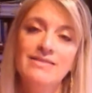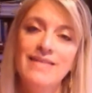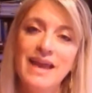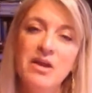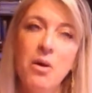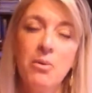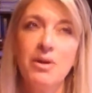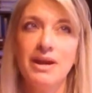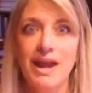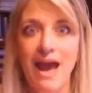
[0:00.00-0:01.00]
They
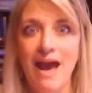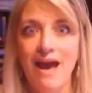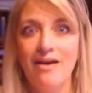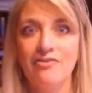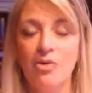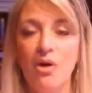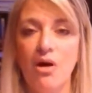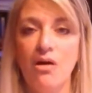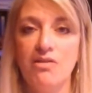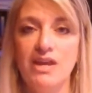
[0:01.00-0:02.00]
already have
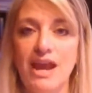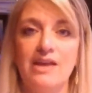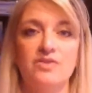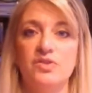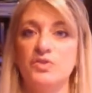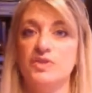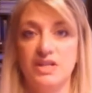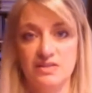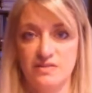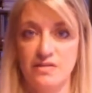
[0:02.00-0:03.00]
all the answers
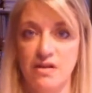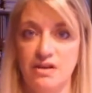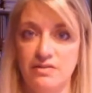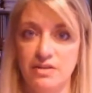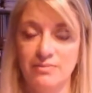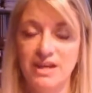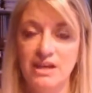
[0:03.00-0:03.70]
inside of them.